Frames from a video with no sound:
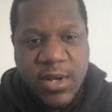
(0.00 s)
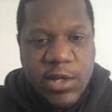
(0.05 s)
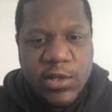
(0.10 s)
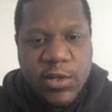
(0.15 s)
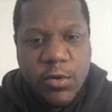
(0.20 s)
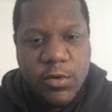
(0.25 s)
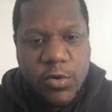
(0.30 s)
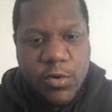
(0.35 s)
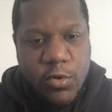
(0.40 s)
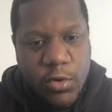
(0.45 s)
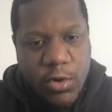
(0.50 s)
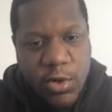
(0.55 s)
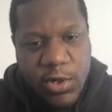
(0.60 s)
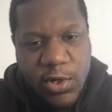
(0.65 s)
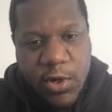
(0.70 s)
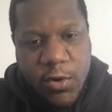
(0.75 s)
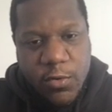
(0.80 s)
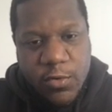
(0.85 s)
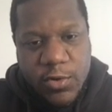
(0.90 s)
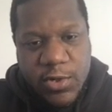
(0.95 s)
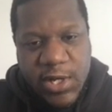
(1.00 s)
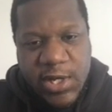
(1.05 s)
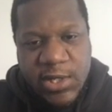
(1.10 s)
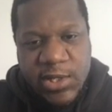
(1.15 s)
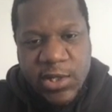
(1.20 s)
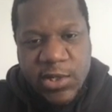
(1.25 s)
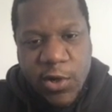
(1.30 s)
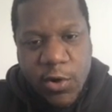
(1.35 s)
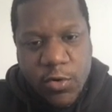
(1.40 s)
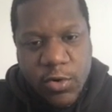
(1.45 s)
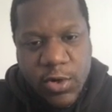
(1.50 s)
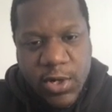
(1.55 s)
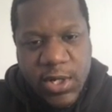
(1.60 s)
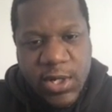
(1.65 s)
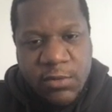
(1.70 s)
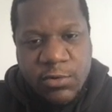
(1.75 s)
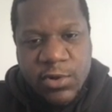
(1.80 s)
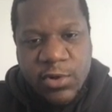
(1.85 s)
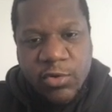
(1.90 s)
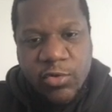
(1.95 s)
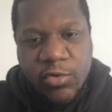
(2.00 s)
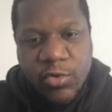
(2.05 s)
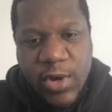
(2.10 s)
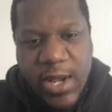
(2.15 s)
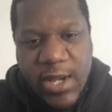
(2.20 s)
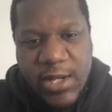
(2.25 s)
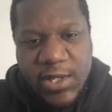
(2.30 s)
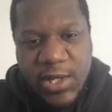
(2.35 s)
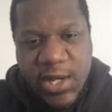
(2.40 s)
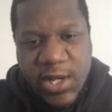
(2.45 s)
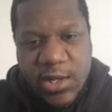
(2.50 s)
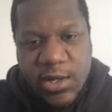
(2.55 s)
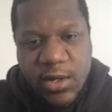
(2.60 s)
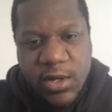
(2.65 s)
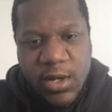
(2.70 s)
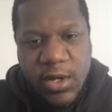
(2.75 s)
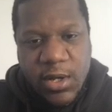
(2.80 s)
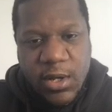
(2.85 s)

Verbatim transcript: So Daughter Doge is a token that was created